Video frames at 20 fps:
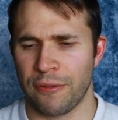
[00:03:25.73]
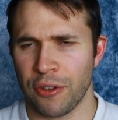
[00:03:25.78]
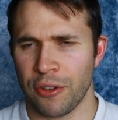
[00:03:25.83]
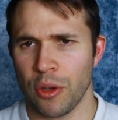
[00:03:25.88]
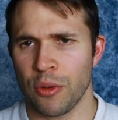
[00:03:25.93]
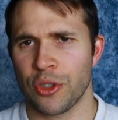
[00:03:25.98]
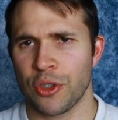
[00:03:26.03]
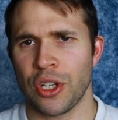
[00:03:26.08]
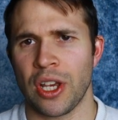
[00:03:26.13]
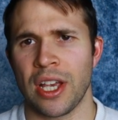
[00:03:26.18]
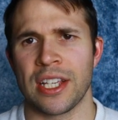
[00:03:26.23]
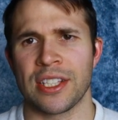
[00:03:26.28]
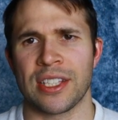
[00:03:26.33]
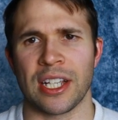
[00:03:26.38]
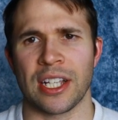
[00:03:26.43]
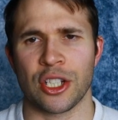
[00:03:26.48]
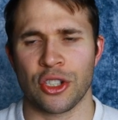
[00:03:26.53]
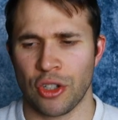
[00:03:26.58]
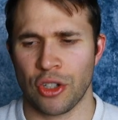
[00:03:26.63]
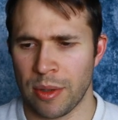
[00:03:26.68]
The
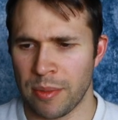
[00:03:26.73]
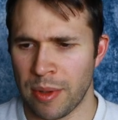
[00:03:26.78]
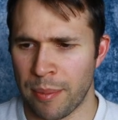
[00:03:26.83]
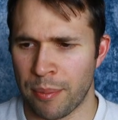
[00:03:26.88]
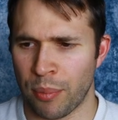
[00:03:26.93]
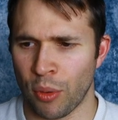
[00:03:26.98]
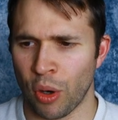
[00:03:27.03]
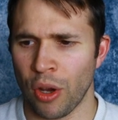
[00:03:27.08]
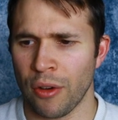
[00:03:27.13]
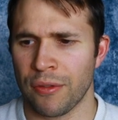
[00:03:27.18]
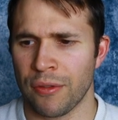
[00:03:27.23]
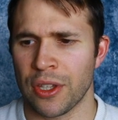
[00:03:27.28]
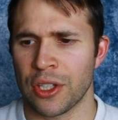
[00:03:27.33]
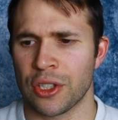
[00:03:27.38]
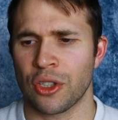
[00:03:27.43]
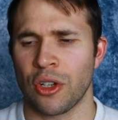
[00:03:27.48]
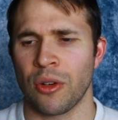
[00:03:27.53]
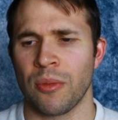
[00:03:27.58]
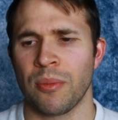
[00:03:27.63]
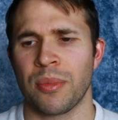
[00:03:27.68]
future is extremely
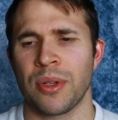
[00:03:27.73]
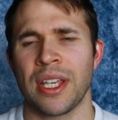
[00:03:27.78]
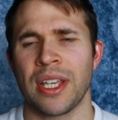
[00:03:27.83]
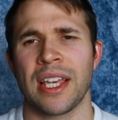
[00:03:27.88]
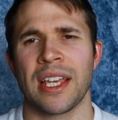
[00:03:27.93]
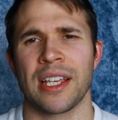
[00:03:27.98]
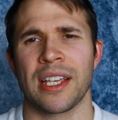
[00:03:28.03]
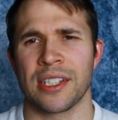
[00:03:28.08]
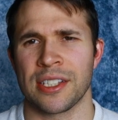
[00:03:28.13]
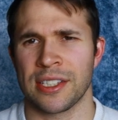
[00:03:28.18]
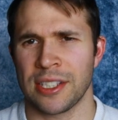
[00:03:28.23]
bright for this company.